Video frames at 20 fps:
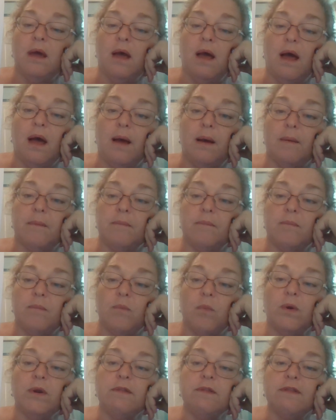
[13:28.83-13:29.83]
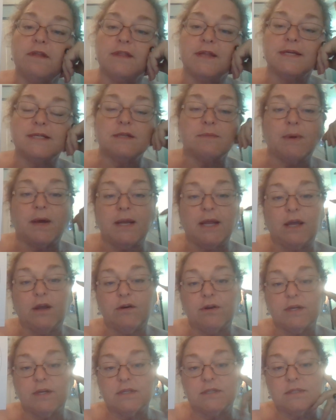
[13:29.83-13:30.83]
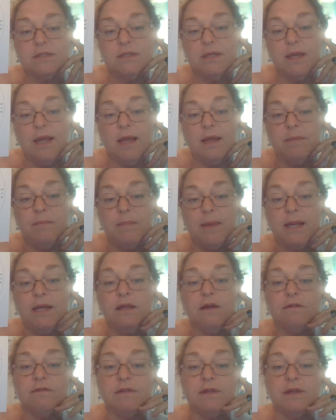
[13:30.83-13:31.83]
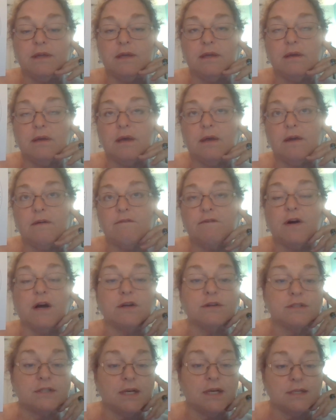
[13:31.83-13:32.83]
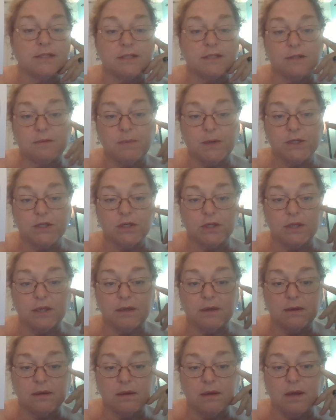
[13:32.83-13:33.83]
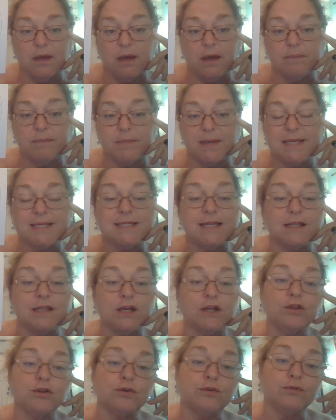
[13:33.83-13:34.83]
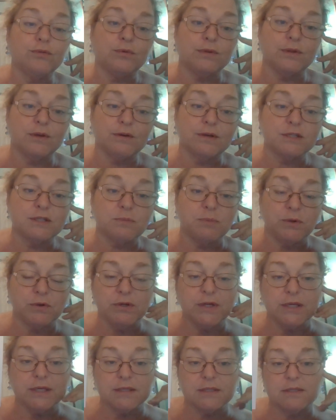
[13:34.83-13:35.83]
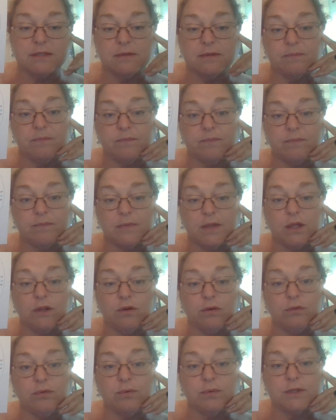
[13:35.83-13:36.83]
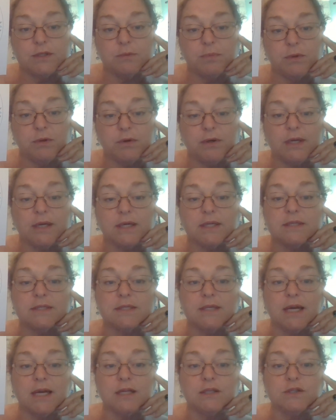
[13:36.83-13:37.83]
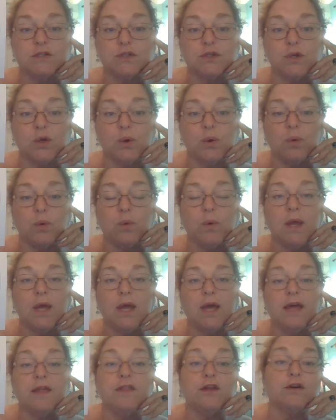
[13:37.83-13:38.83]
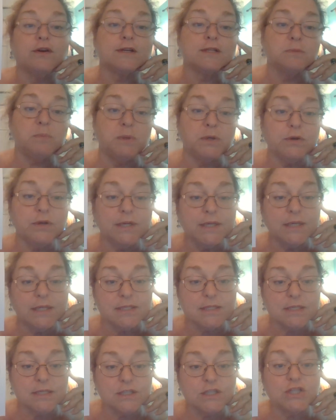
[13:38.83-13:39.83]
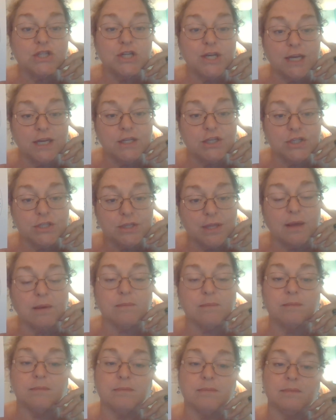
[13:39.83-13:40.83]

um, one of the things about aries and many of the uh, fire signs especially um, is that they learn through their experience they learn through experience and so their experiences change them